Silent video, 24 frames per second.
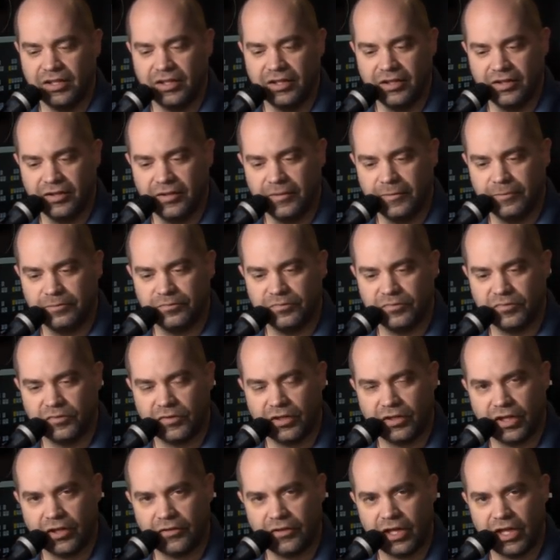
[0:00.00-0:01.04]
um,
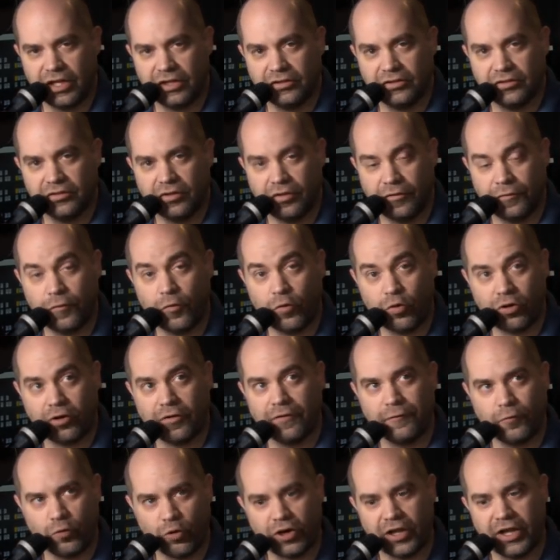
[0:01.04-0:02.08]
eight or four
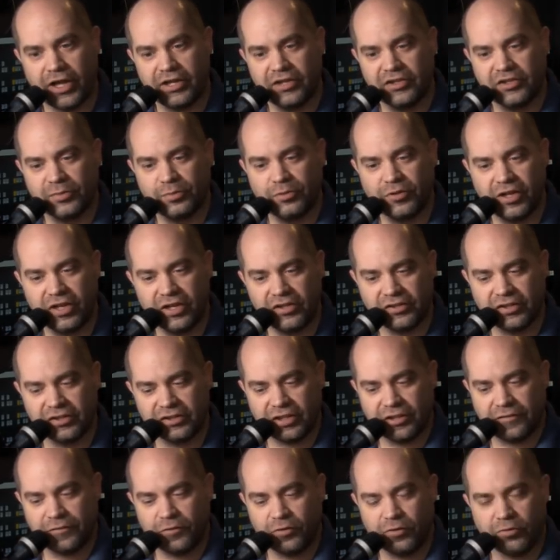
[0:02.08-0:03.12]
4K displays,
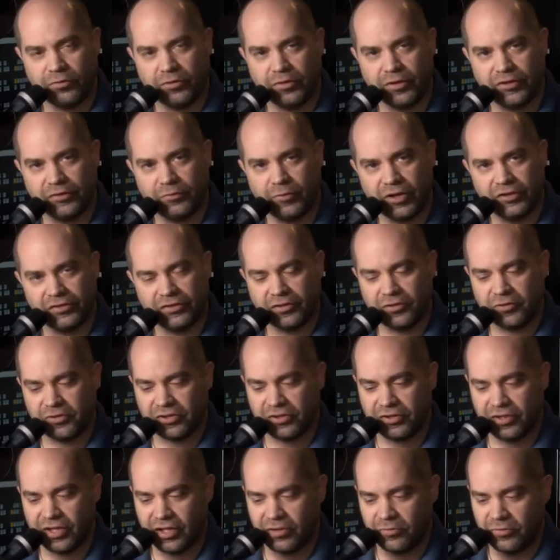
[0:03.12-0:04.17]
and get full re
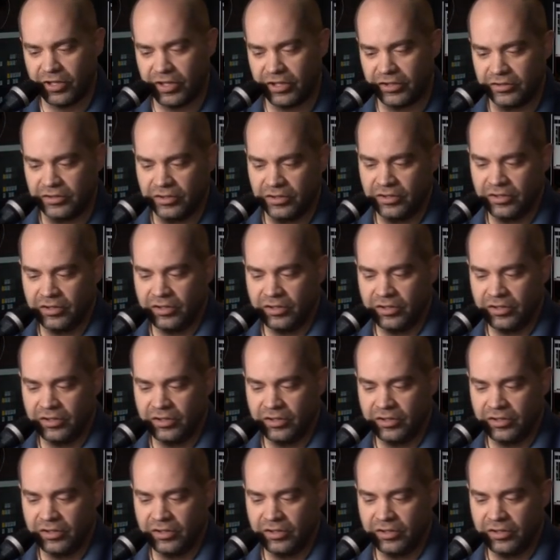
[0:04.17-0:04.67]
resolution that way.